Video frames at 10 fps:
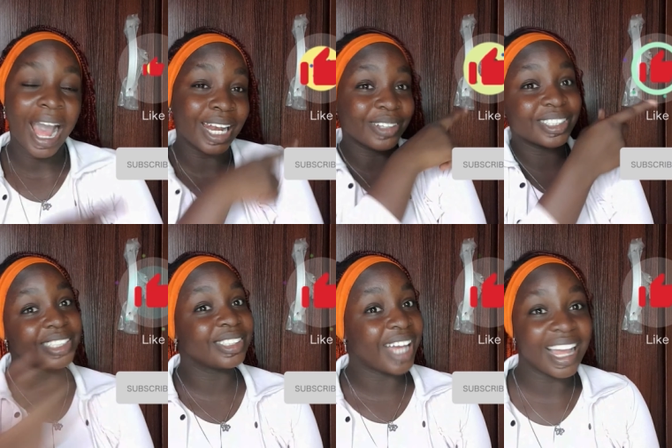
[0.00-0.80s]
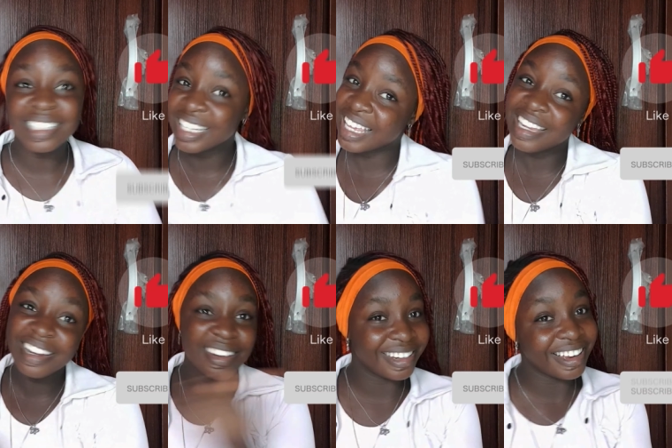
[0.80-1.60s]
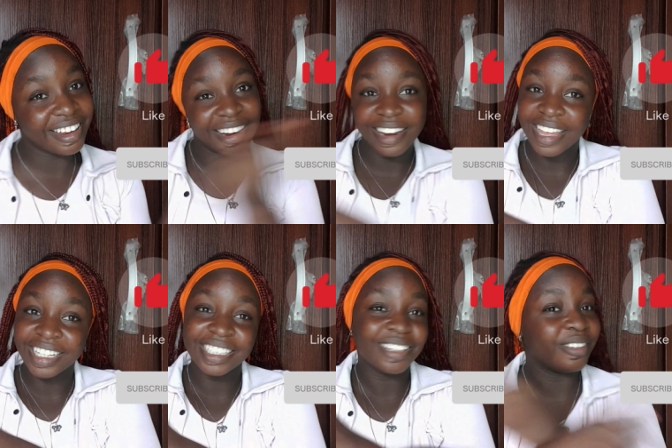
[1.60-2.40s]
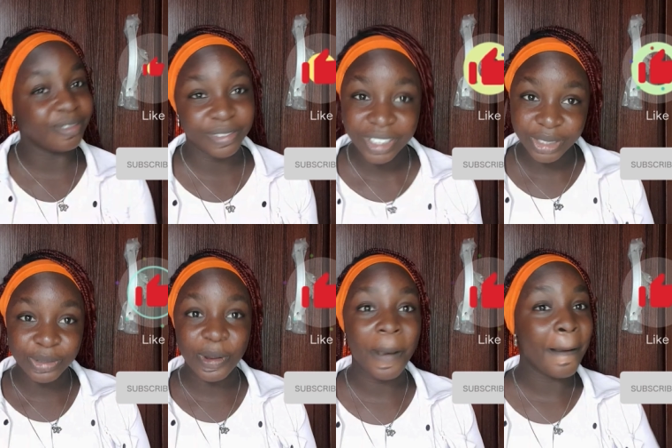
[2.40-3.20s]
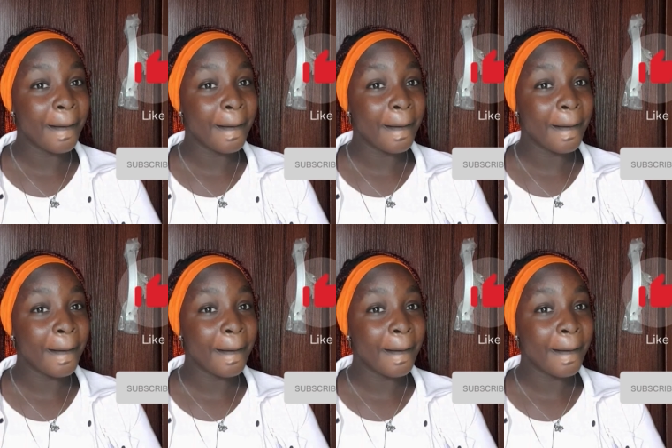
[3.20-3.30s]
and i'll see you guys in the next video